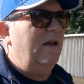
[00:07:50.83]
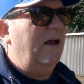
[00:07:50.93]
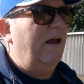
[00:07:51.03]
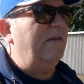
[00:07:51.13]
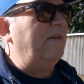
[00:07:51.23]

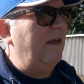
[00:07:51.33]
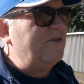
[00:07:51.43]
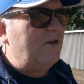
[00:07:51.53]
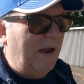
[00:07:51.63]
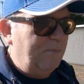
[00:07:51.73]
I got the
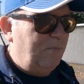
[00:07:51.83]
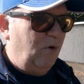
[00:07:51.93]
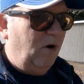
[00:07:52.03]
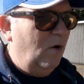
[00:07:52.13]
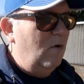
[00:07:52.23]
Instamic
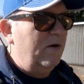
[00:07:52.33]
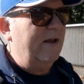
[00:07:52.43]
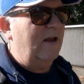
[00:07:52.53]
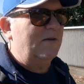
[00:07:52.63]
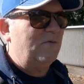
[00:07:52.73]
Pro.
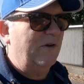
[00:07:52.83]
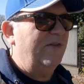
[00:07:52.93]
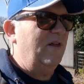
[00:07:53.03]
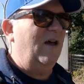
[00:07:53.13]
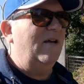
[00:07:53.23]
It comes with